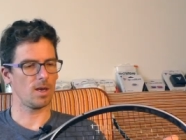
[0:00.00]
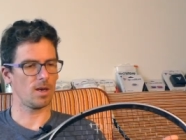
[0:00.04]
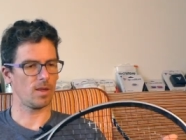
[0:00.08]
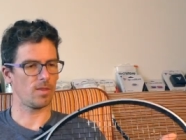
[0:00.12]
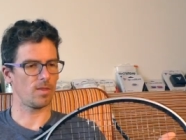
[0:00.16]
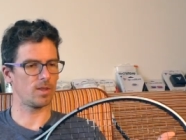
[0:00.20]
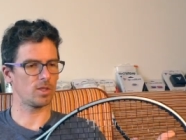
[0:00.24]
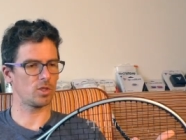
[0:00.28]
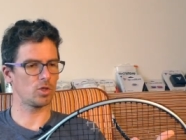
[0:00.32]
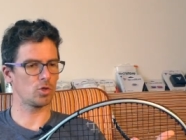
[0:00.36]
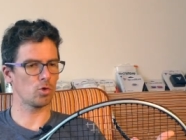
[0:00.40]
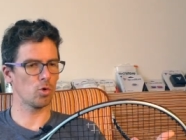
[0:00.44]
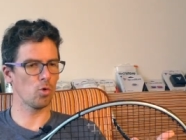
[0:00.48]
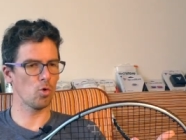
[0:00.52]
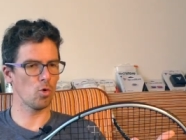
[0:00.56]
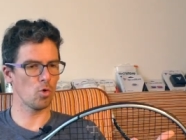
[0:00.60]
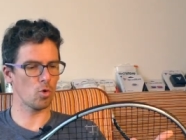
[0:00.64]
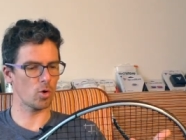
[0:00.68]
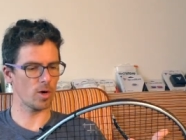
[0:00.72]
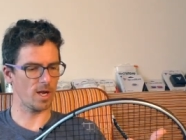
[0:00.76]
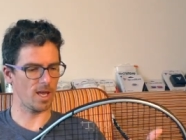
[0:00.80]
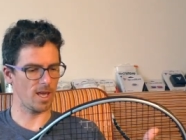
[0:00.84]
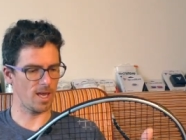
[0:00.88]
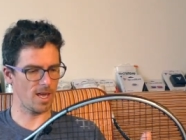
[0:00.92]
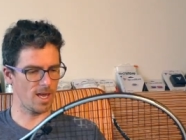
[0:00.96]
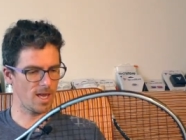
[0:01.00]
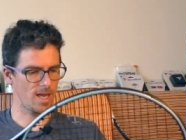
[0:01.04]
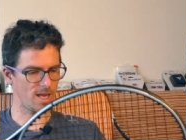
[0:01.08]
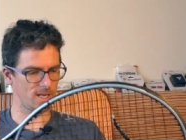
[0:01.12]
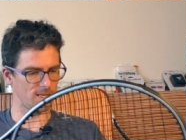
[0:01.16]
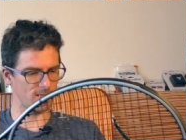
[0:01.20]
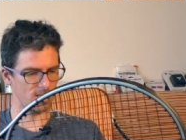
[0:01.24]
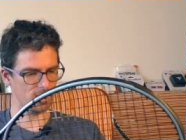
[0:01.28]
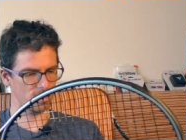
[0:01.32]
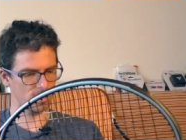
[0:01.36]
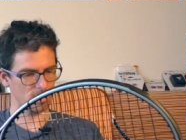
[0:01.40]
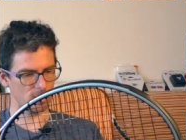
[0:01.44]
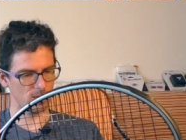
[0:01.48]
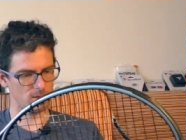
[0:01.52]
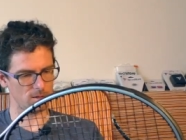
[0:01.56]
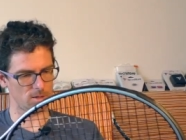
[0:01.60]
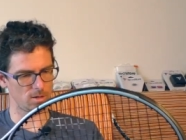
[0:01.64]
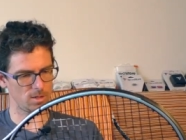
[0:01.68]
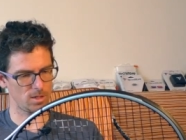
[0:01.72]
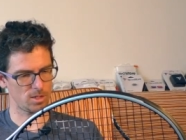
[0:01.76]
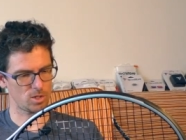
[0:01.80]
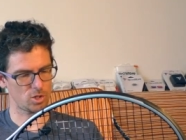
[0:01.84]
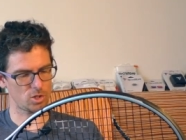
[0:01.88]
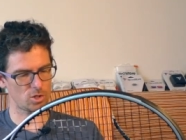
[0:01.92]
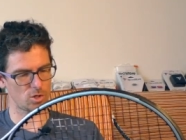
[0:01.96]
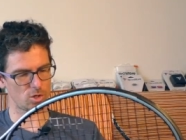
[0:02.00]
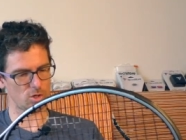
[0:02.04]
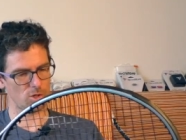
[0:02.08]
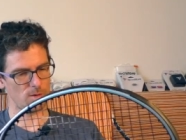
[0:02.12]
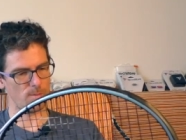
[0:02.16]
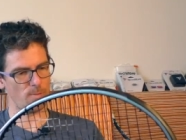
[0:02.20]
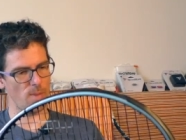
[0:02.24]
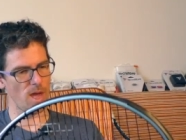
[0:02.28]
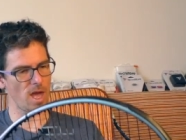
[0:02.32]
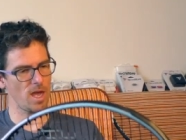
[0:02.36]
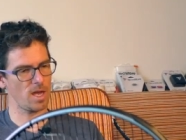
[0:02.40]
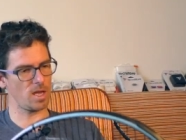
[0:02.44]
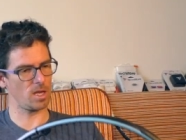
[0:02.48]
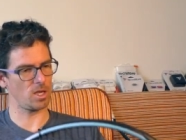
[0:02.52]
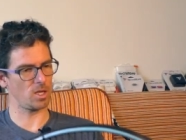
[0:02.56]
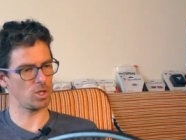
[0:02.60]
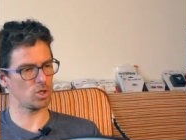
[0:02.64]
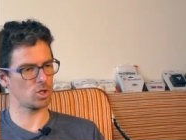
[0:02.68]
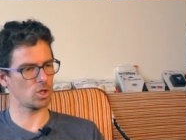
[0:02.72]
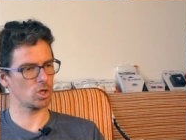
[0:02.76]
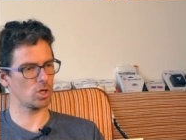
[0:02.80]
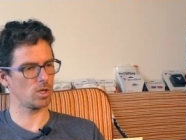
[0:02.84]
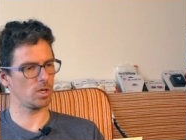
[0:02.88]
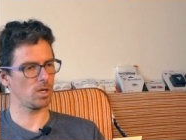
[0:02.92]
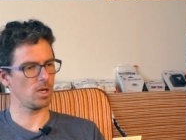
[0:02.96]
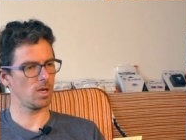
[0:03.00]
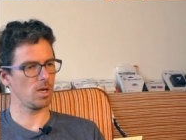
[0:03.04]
The tour is, let's turn the page.